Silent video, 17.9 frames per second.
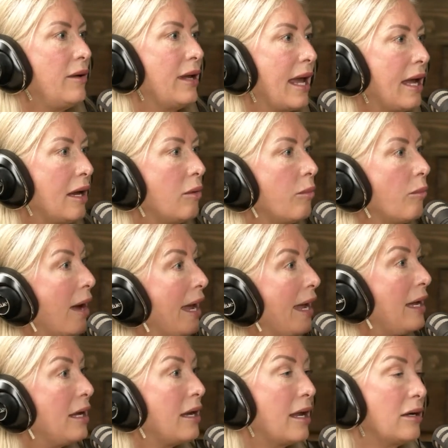to gain
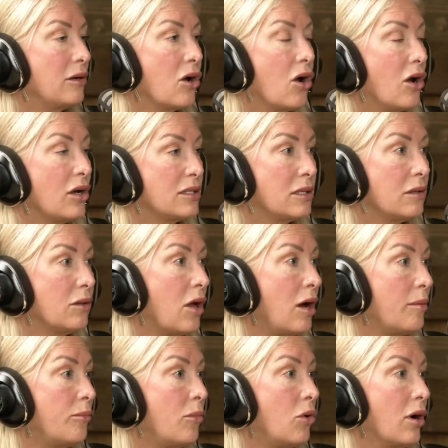weight and cause a
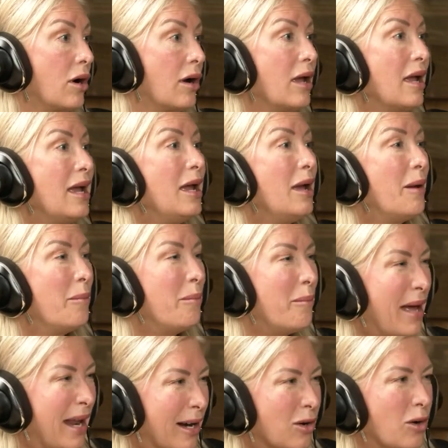lot more
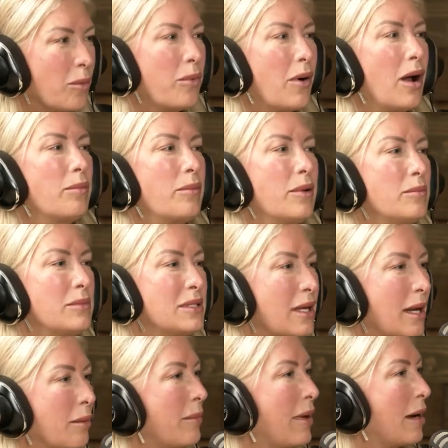medical problems
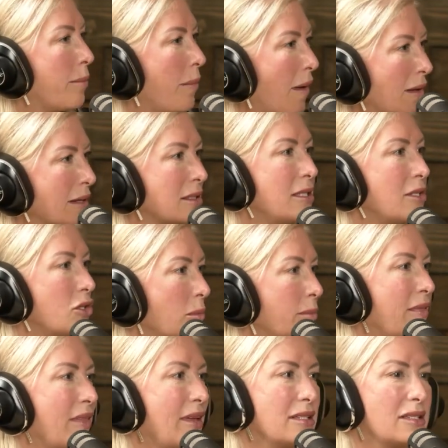like metabolic
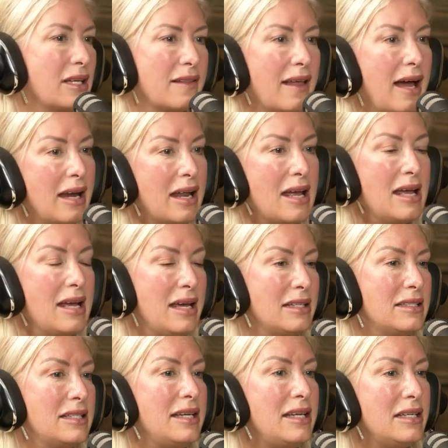syndrome and things like that,
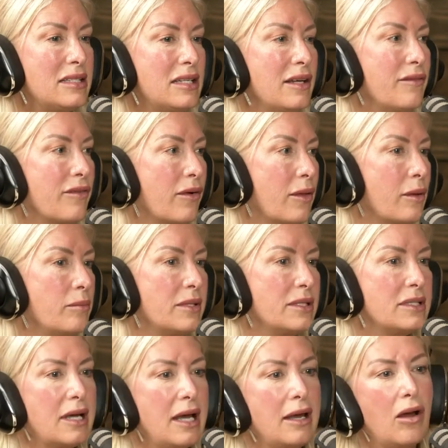it's easy for them to
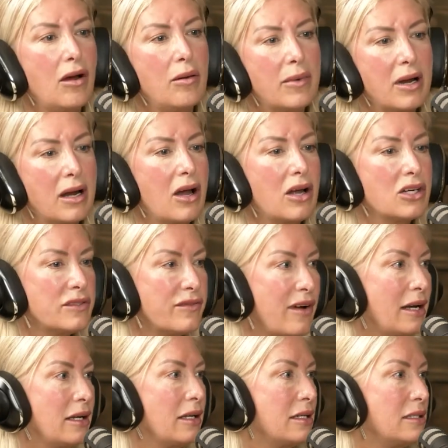say, oh my gosh,
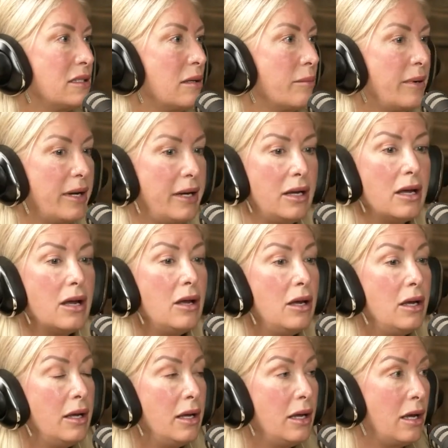finally somebody
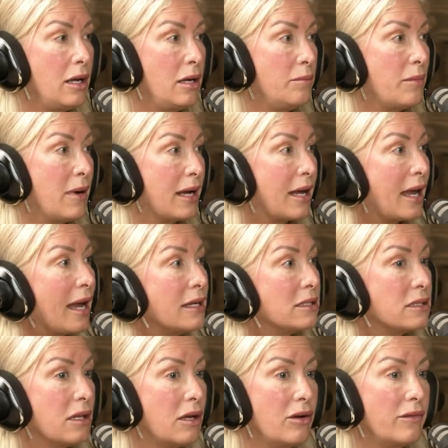in my
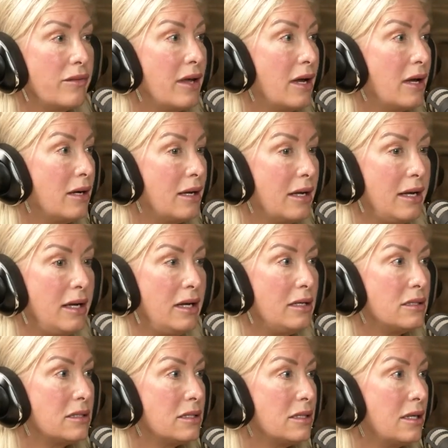caseload that
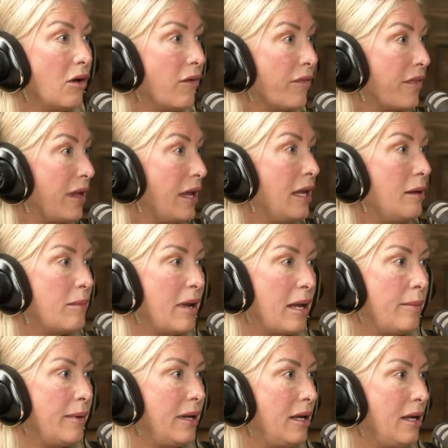eats healthy,
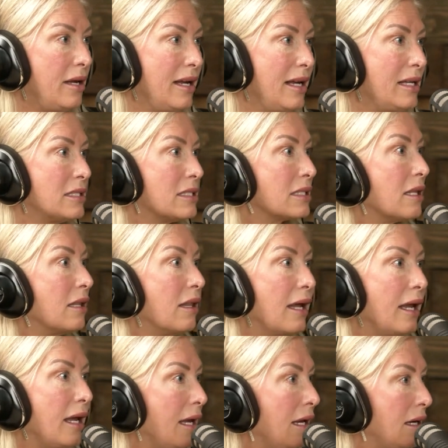maybe eats
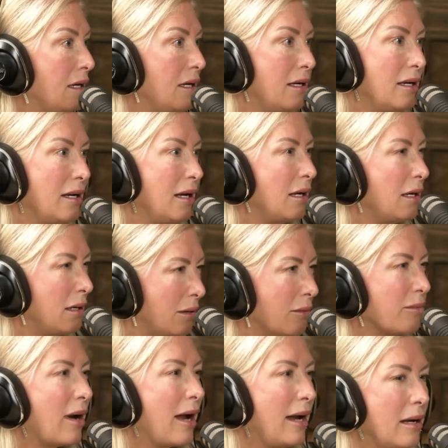clean,
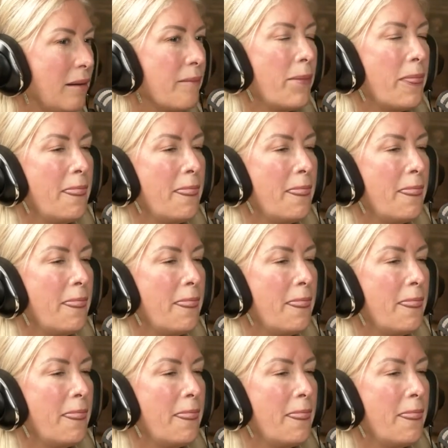right?